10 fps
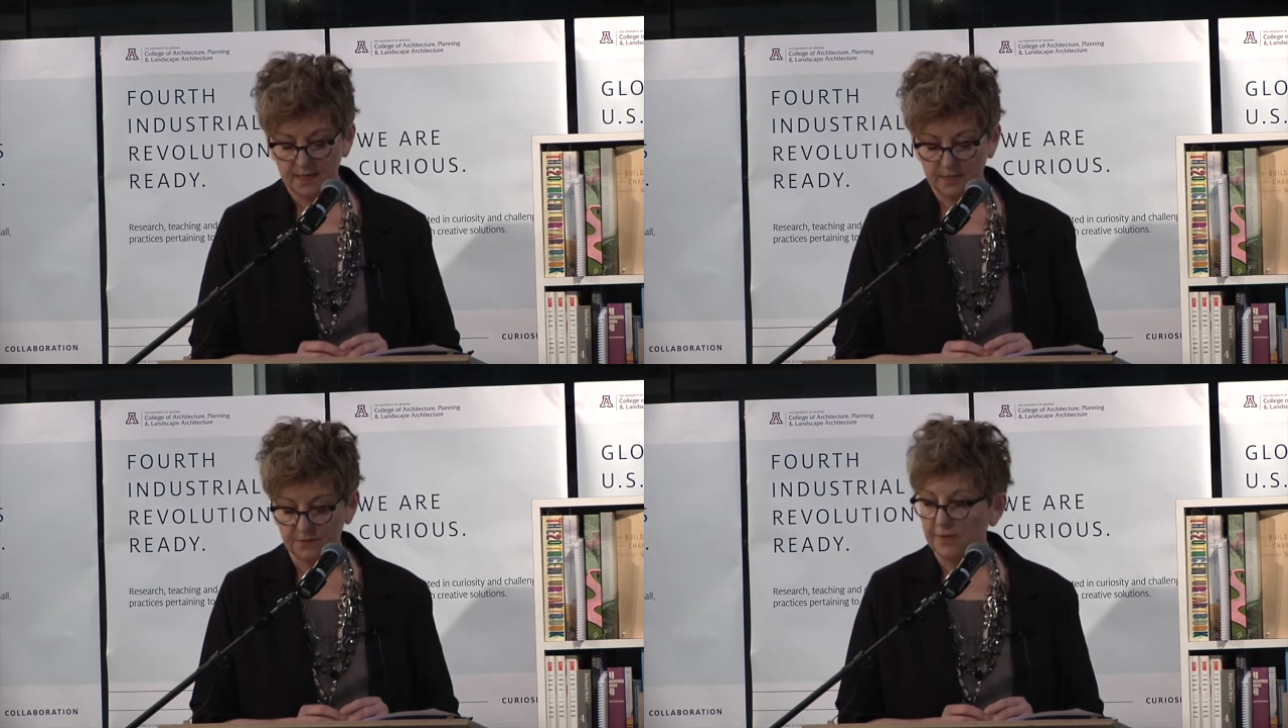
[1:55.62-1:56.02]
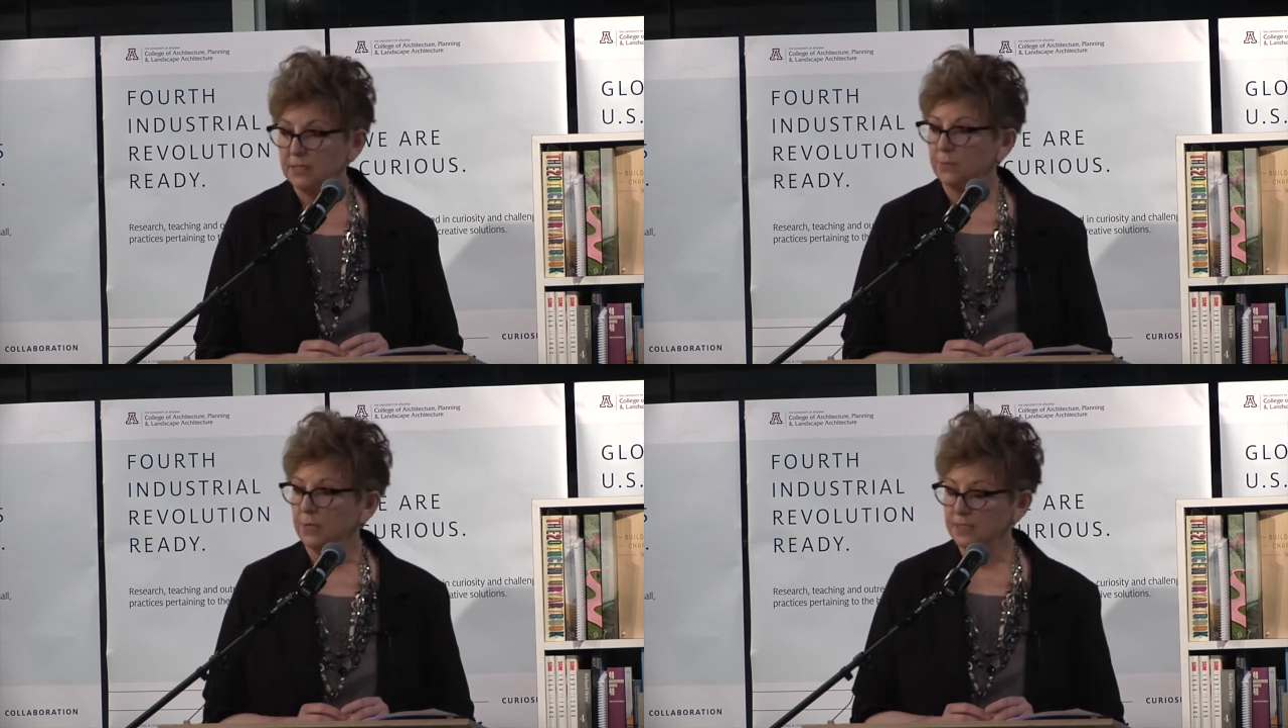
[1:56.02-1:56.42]
is a
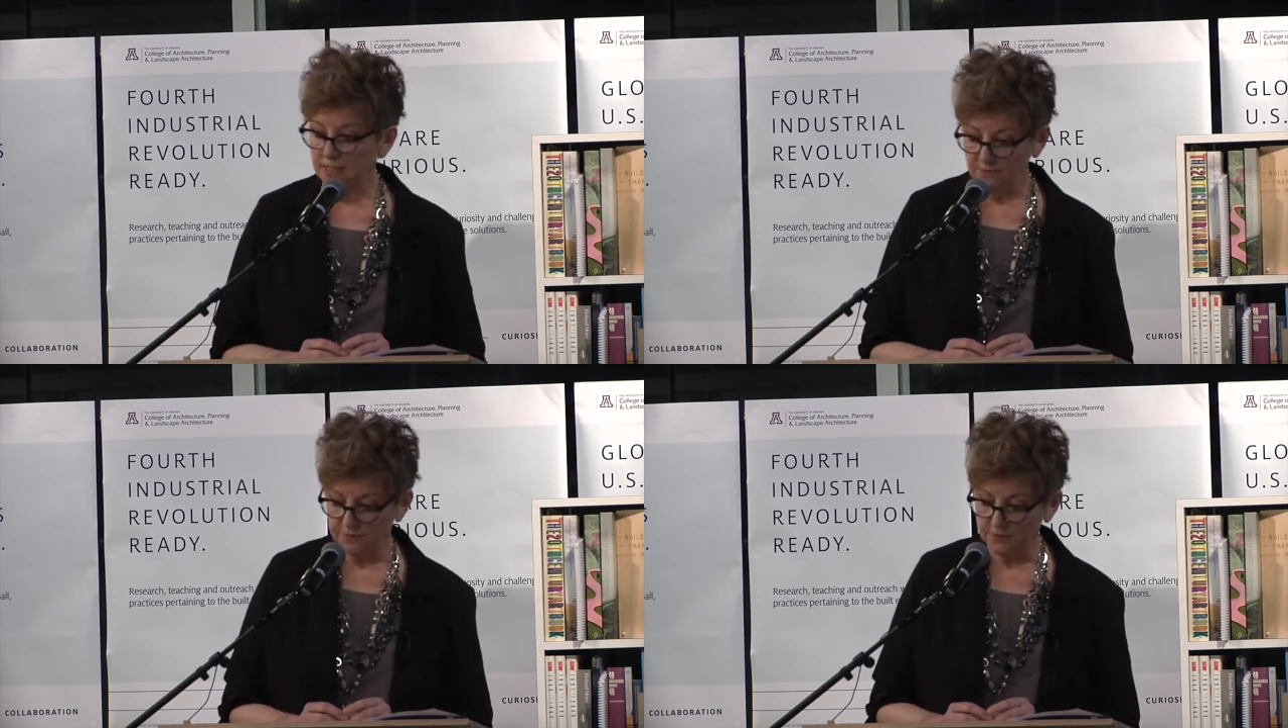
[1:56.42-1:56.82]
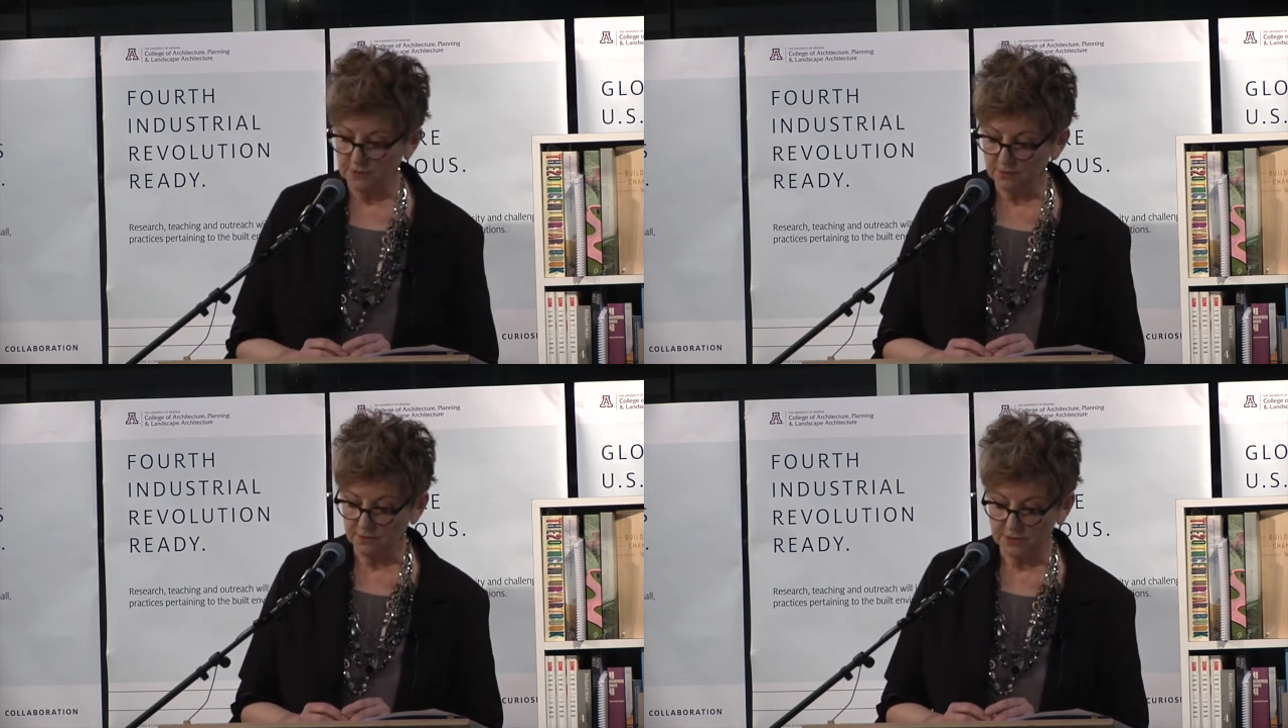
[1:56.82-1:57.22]
vice president for the
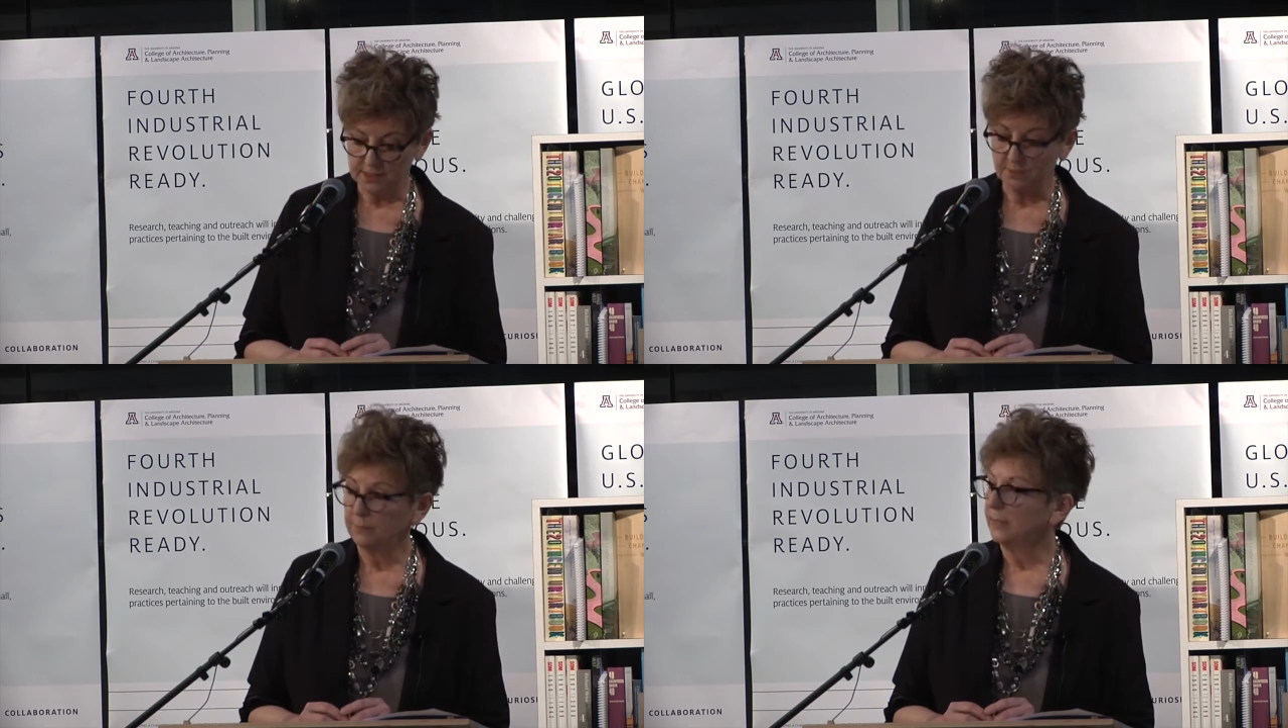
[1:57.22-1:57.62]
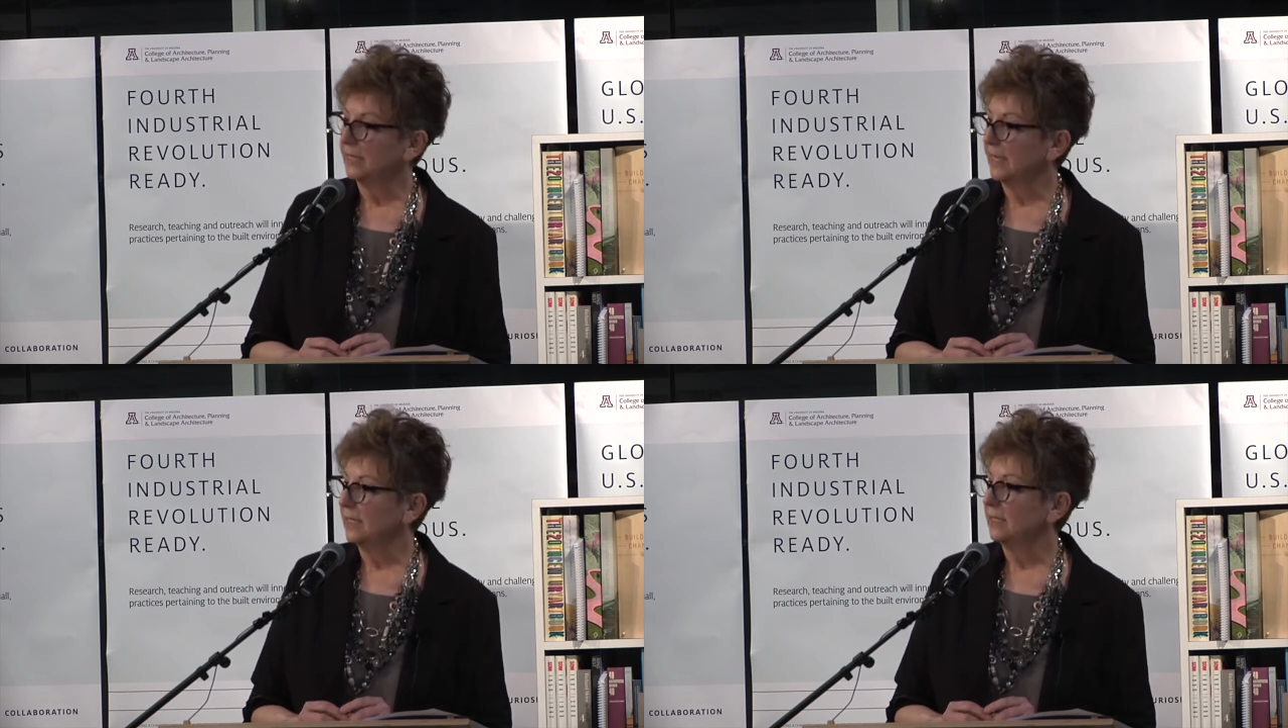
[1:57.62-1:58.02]
university
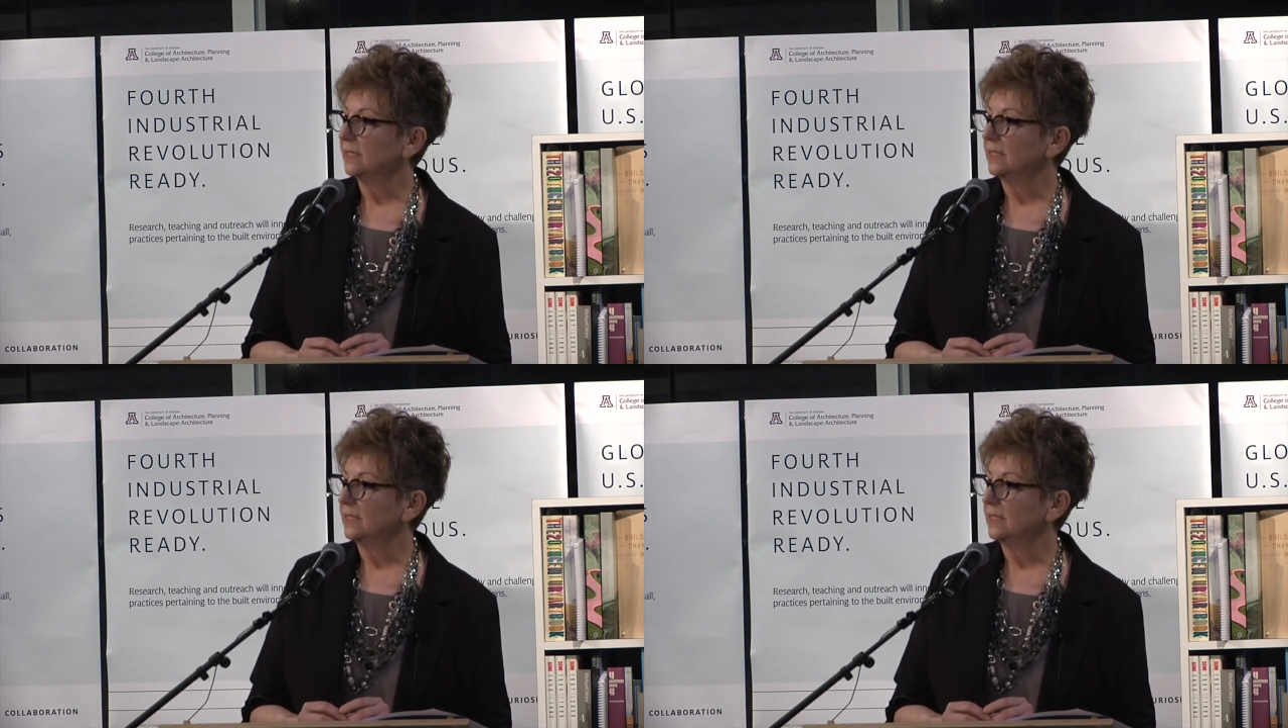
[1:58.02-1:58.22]
planning,